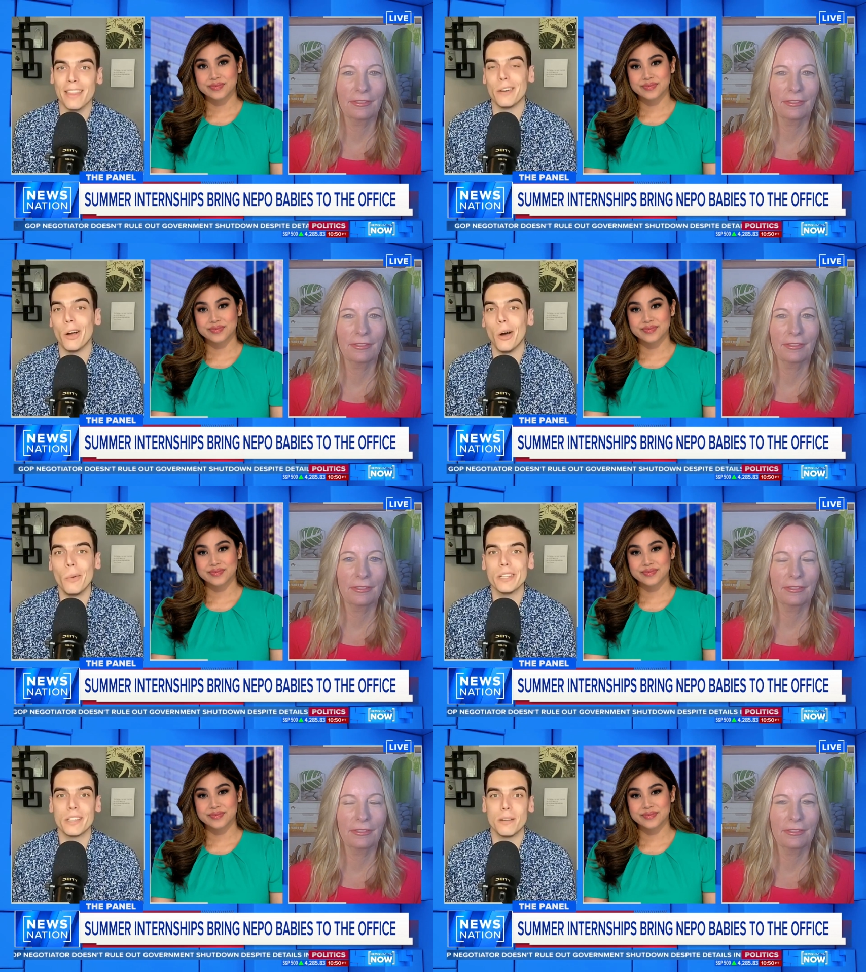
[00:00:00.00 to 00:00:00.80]
Speaker 1: they're
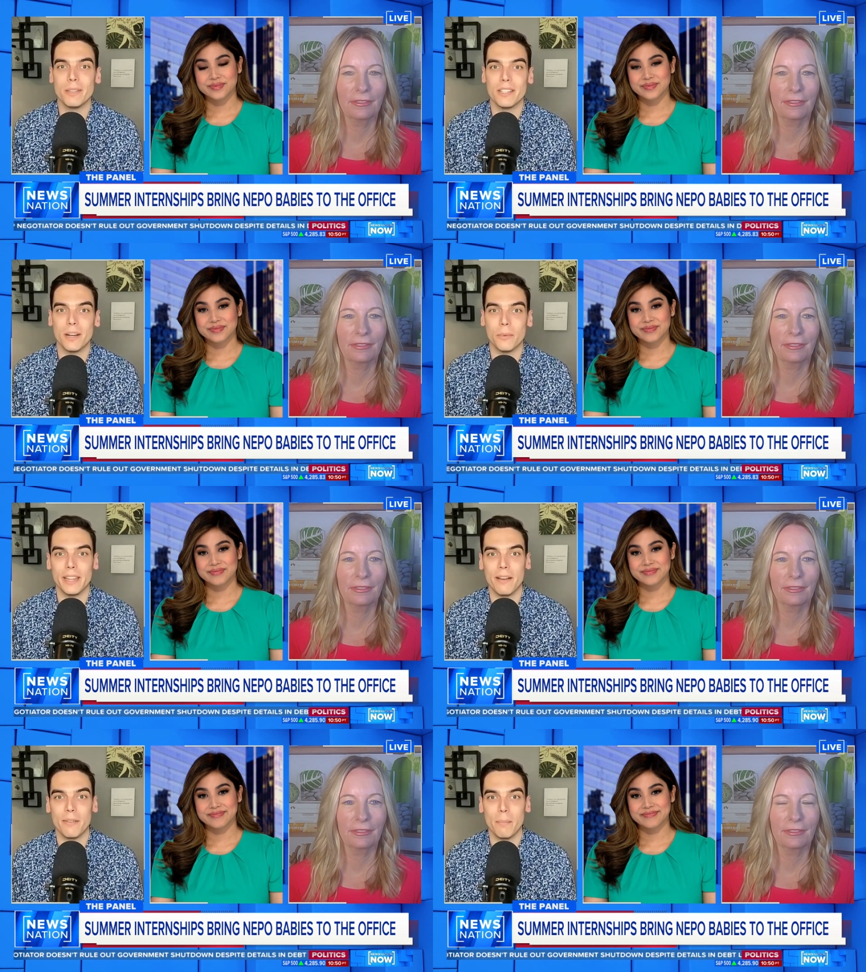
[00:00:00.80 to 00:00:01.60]
always going to be stuck with
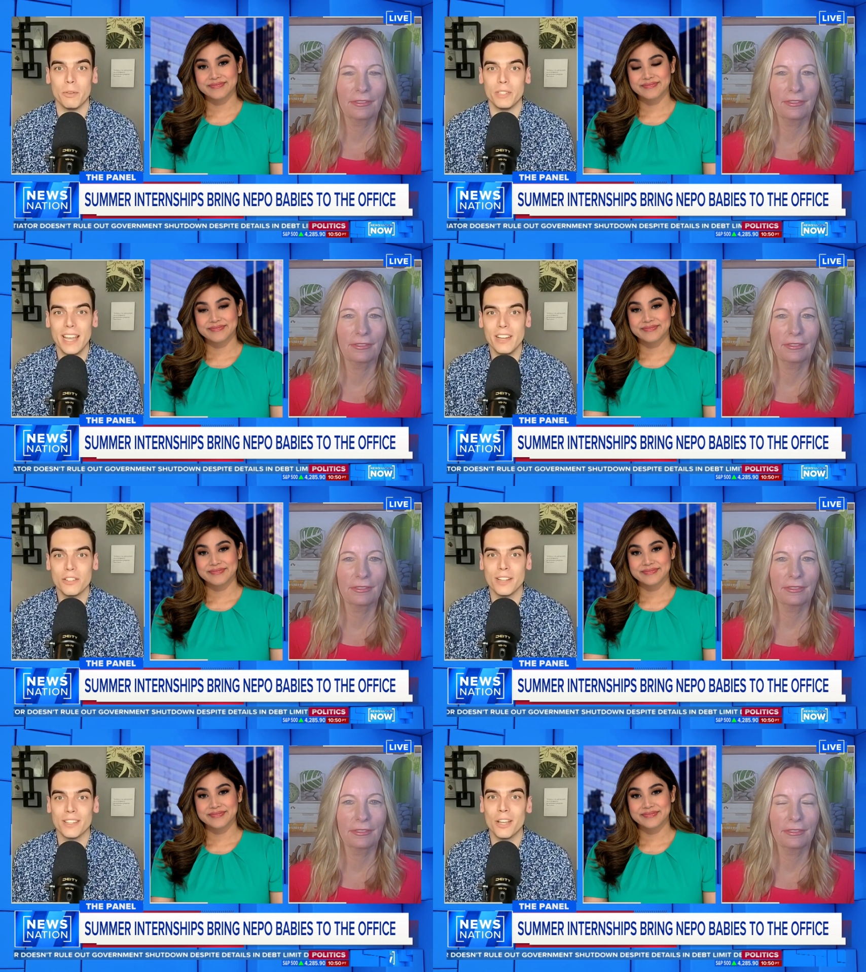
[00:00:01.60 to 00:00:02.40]
that
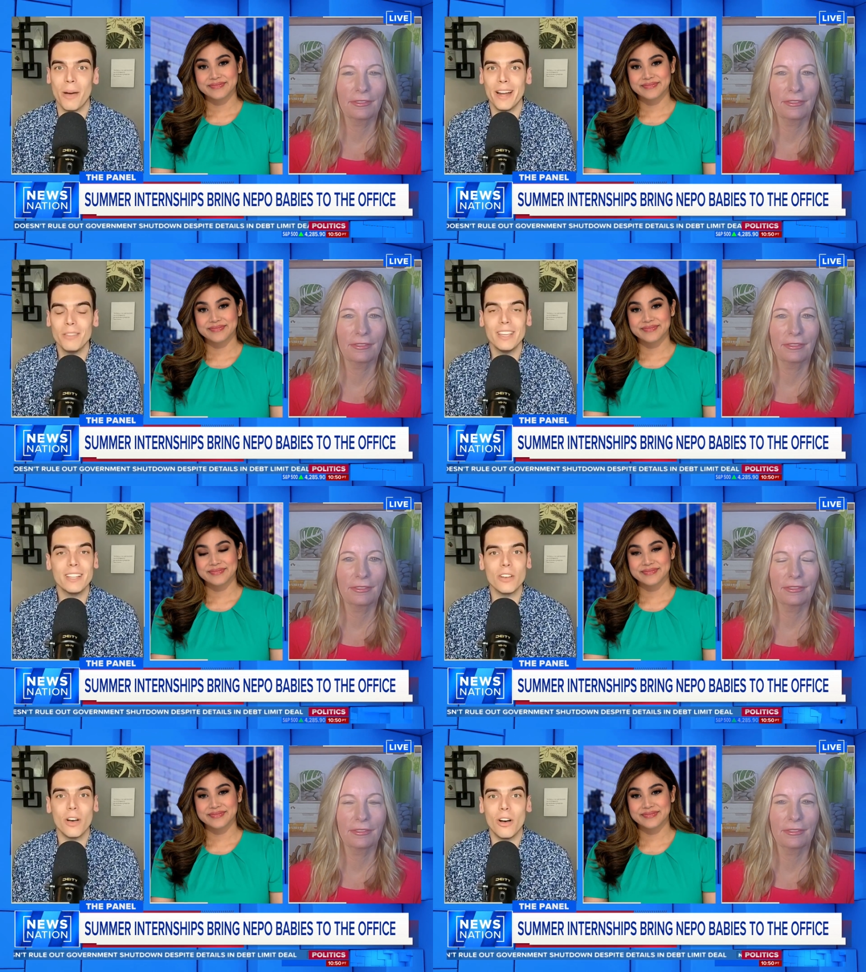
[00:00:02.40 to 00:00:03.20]
reputation. So I don't think
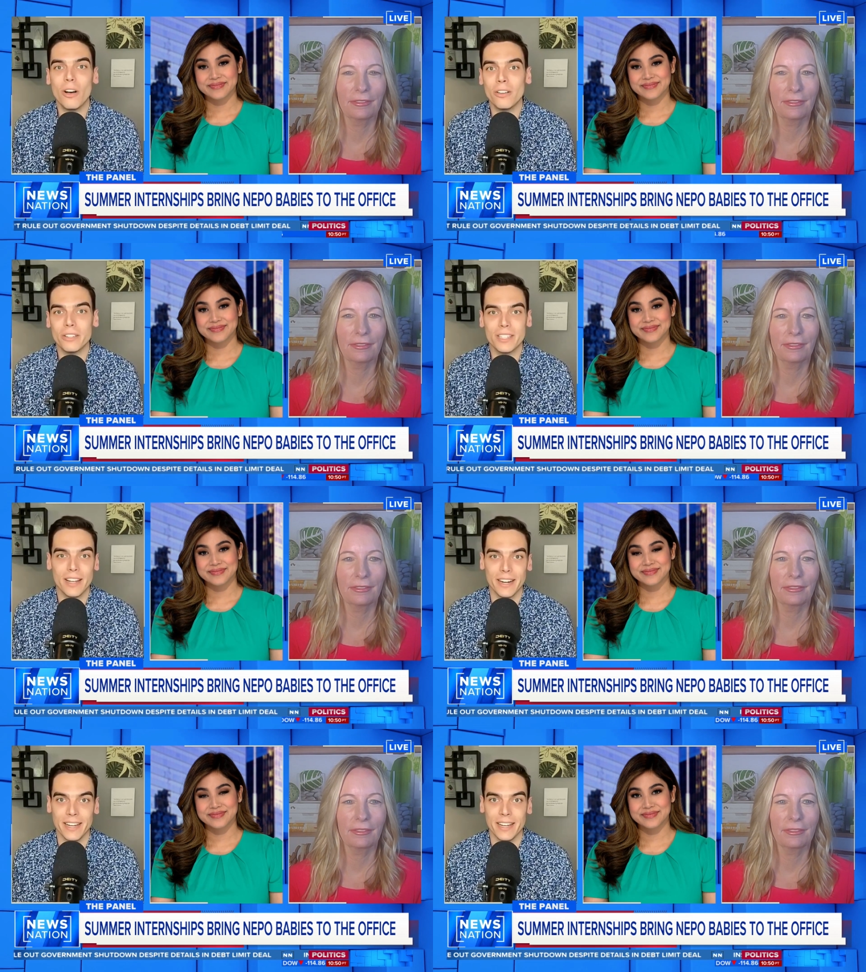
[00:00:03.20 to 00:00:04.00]
it's all
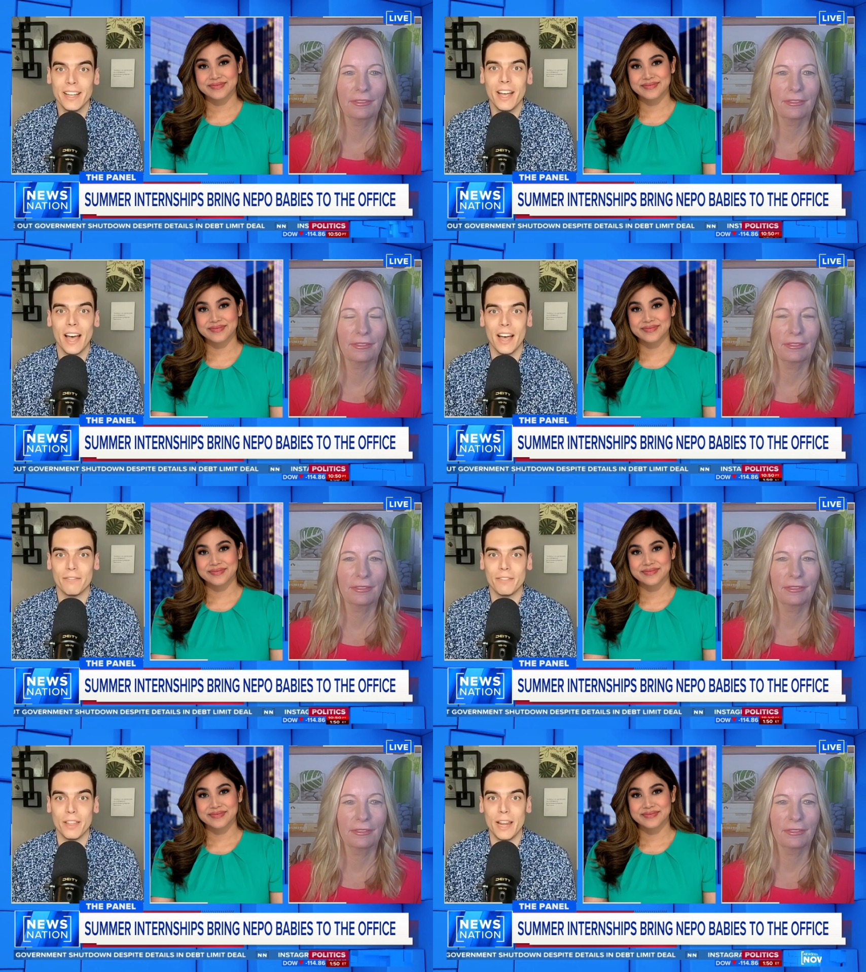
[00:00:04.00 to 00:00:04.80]
sunny
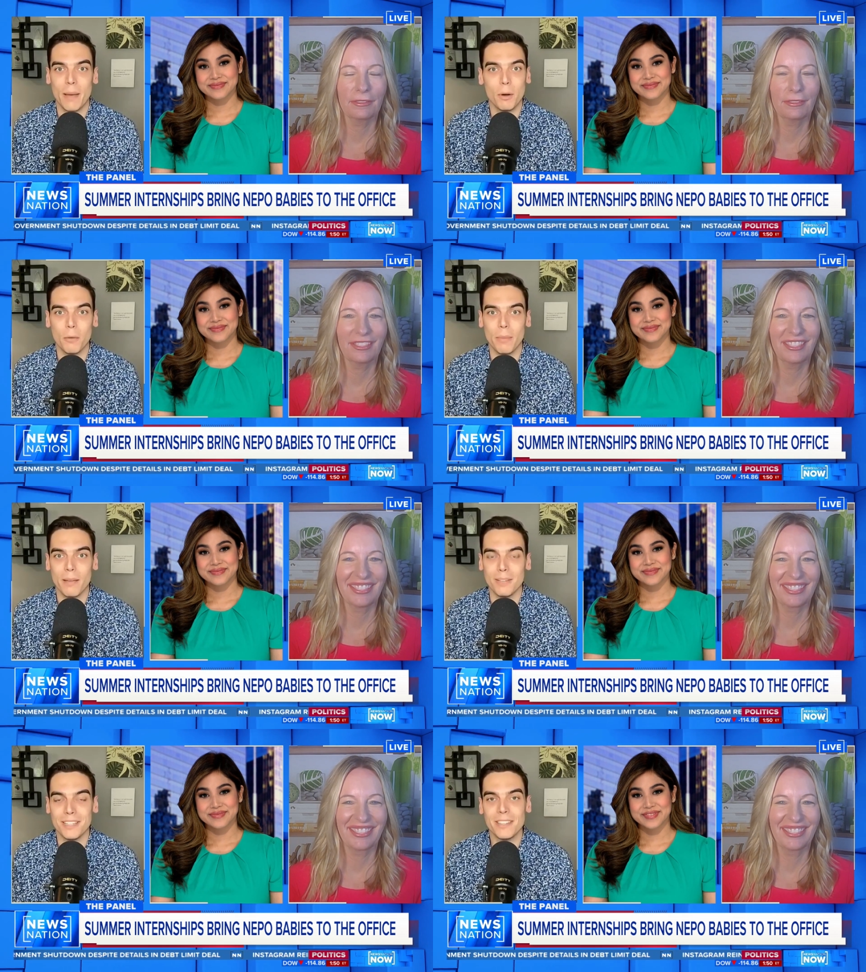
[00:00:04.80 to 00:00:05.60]
for the Nepo
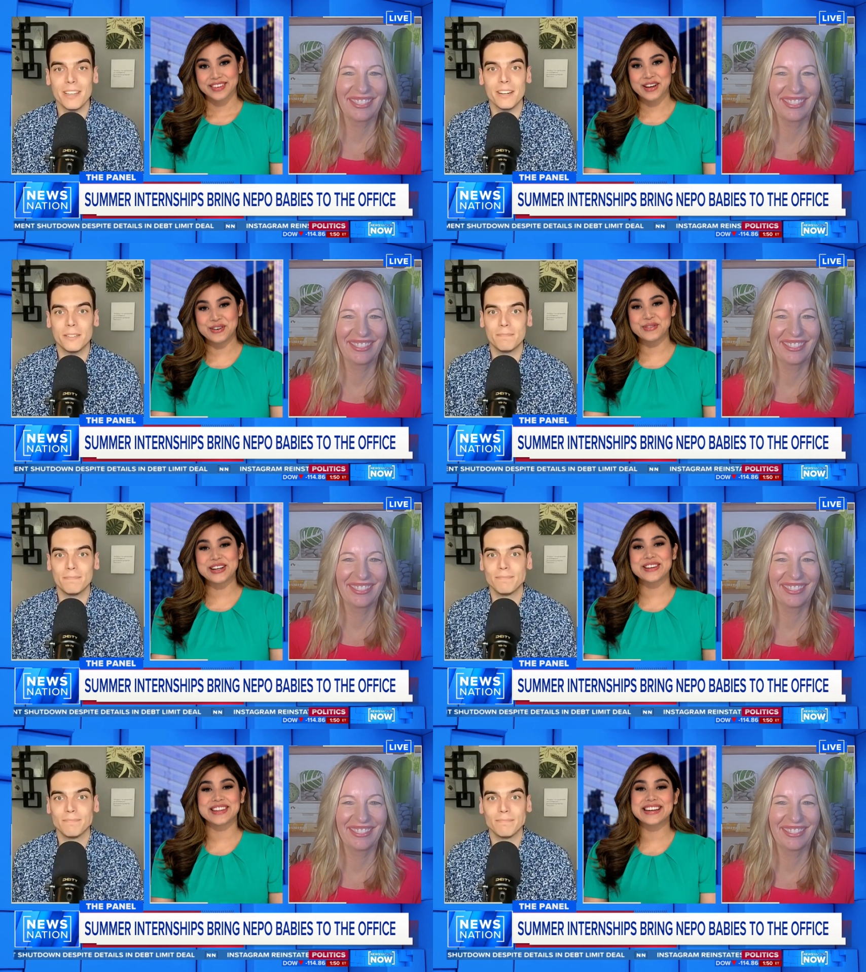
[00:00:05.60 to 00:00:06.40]
babies here.
Speaker 2: What do
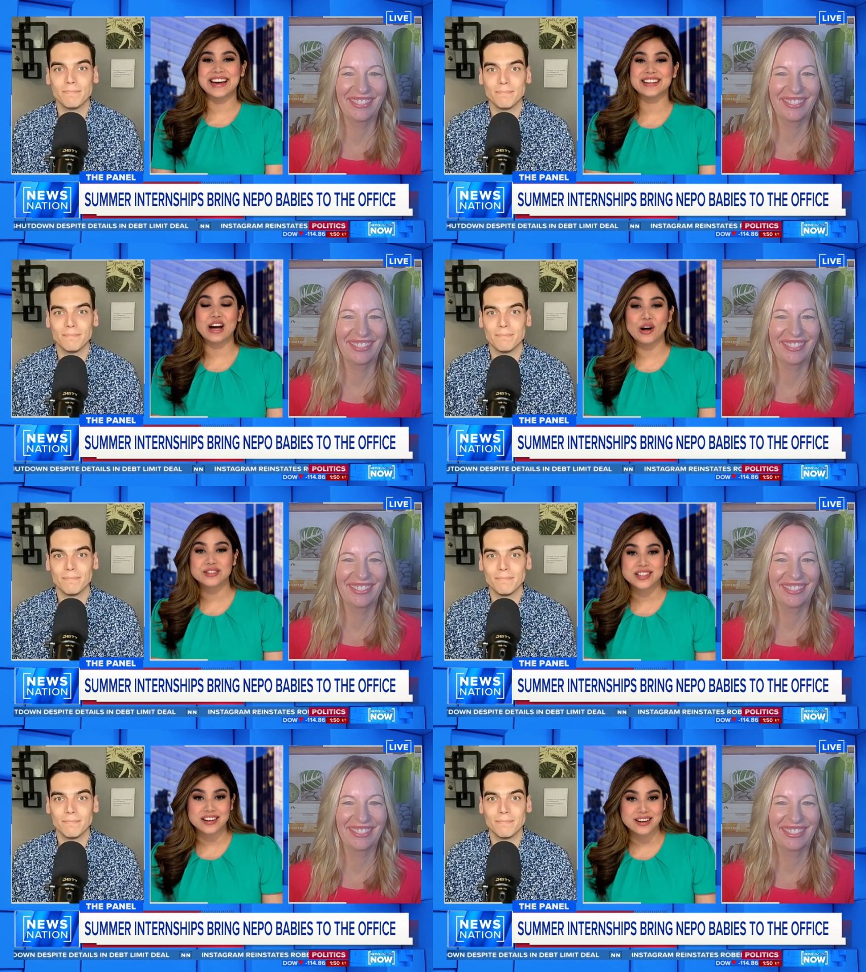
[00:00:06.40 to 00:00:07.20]
you think, Kelly? All
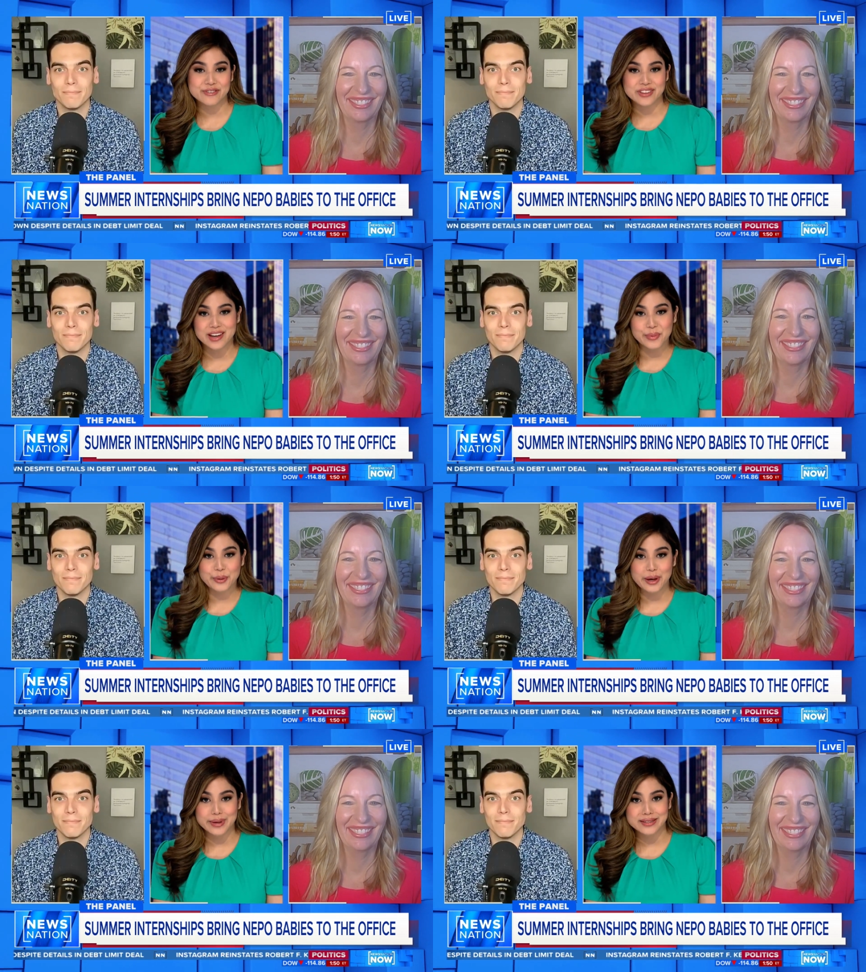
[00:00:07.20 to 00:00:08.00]
sunny for the Nepo
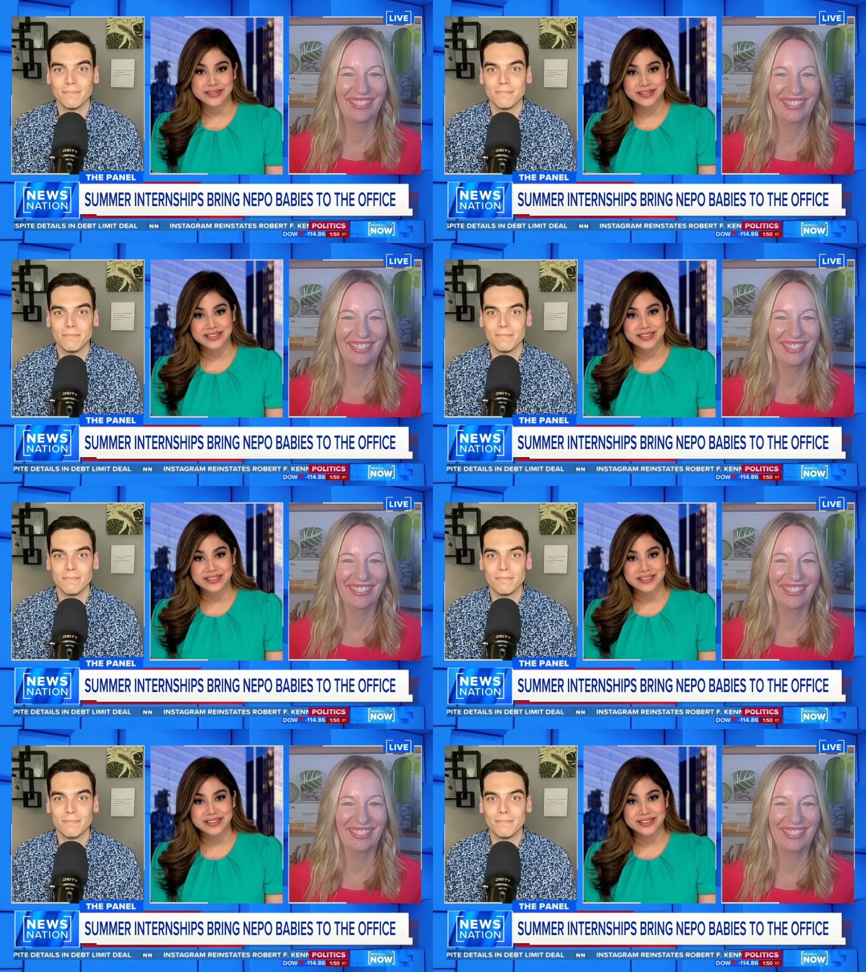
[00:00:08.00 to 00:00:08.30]
babies?